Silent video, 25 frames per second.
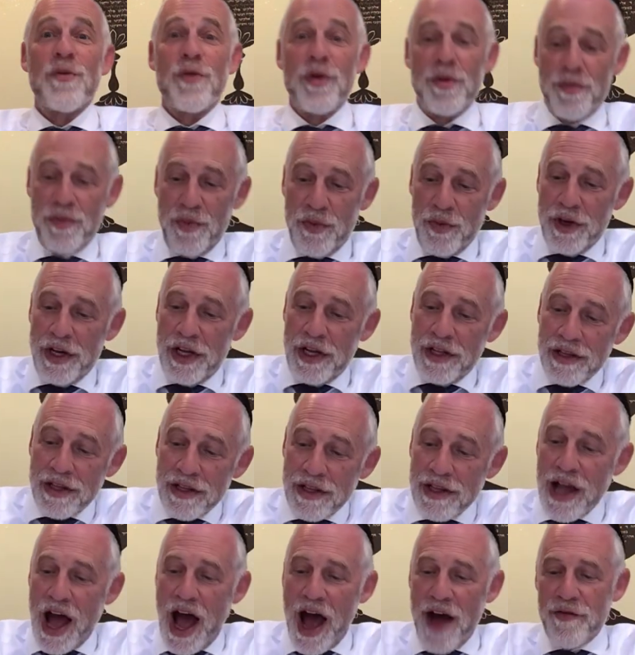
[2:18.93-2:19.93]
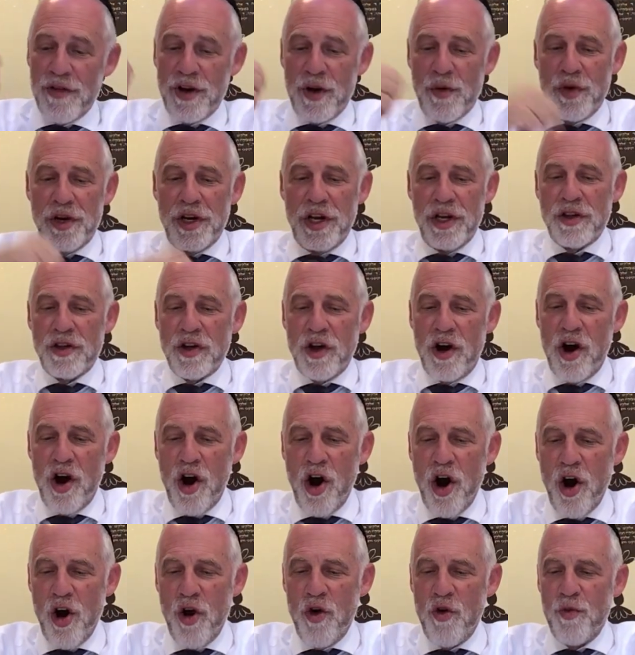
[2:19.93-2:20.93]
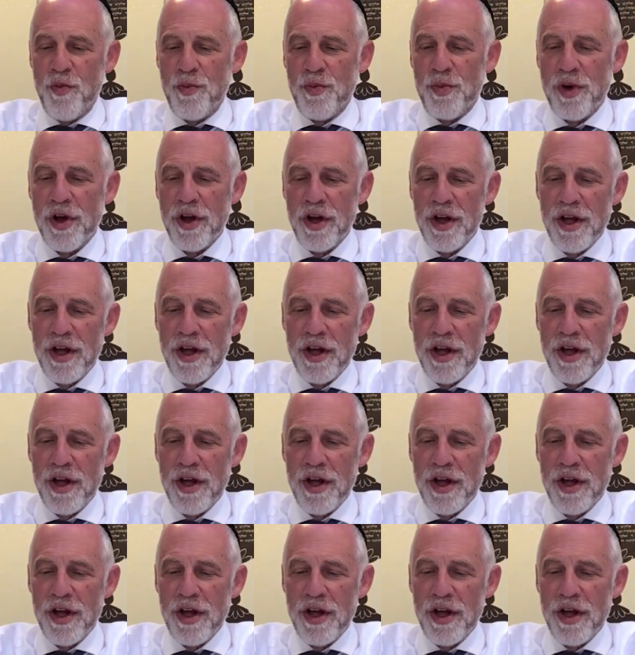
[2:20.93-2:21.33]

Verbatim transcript: We, we need to daven and we need to hope